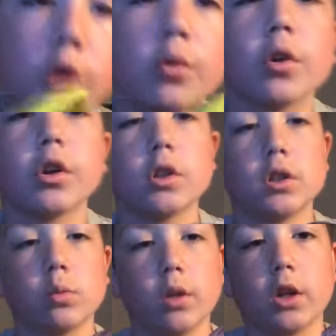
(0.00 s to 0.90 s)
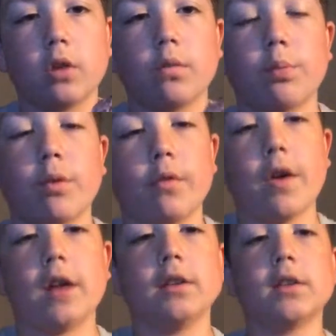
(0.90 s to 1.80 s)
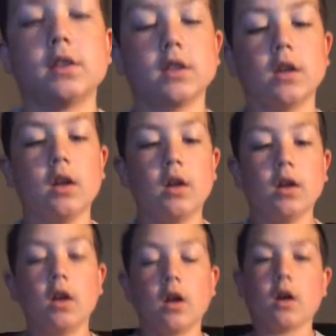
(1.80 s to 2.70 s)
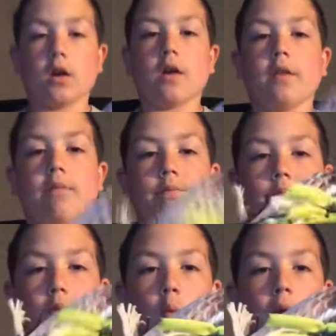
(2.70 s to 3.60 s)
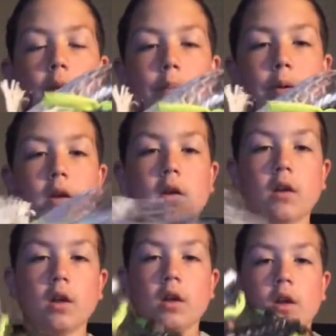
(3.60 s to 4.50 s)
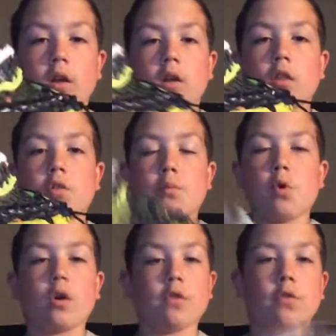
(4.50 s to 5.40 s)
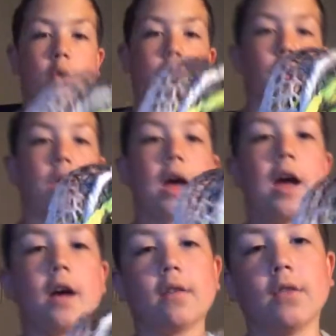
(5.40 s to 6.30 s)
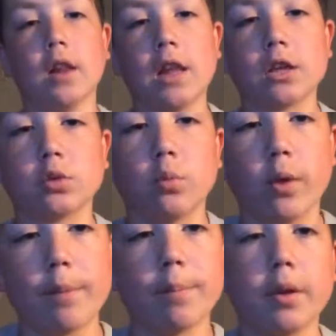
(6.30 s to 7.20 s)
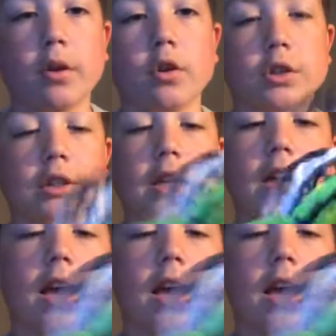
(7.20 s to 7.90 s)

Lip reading: shooters, which prevents whip. The more of those you have, the less whip your stick